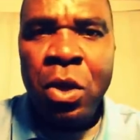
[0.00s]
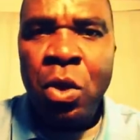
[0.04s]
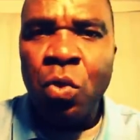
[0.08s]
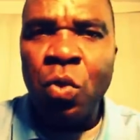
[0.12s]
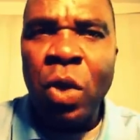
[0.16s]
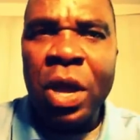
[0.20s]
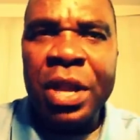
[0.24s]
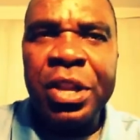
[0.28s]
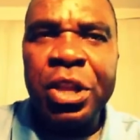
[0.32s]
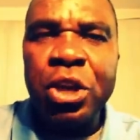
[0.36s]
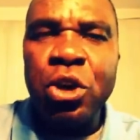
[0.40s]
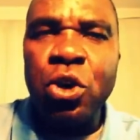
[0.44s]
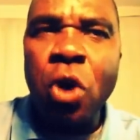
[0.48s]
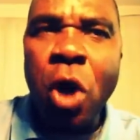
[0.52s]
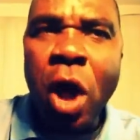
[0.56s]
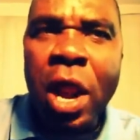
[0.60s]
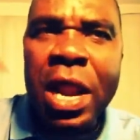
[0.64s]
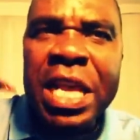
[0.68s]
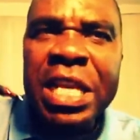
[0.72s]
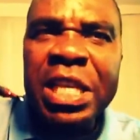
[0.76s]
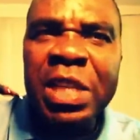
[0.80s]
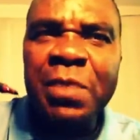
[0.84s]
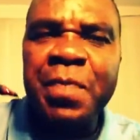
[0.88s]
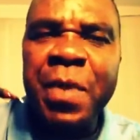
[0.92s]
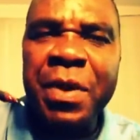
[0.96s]
When the
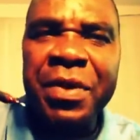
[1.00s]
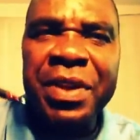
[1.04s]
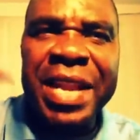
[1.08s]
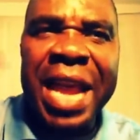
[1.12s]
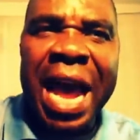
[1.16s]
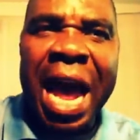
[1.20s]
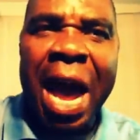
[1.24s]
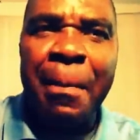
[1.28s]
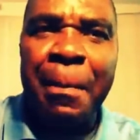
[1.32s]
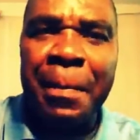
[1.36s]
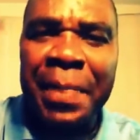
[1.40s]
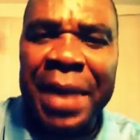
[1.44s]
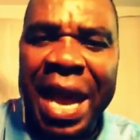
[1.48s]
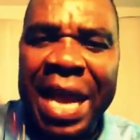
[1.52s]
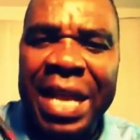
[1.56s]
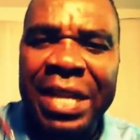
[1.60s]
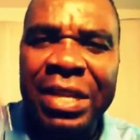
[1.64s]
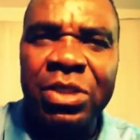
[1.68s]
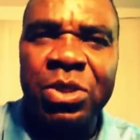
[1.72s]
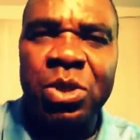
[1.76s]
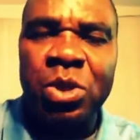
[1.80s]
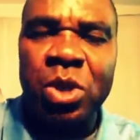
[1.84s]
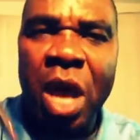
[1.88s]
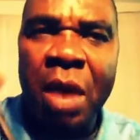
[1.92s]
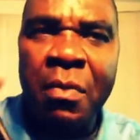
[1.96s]
Holy Spirit applied
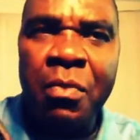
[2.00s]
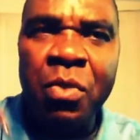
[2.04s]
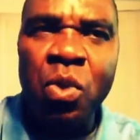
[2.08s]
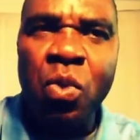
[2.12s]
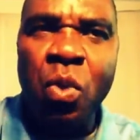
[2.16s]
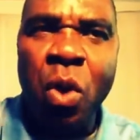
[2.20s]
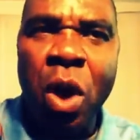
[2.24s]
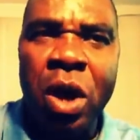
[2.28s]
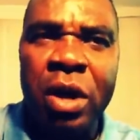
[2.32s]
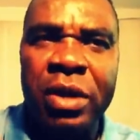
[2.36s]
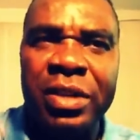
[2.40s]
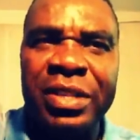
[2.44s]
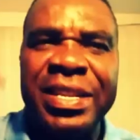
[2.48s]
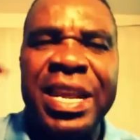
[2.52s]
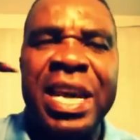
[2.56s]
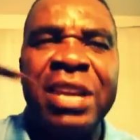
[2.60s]
the same word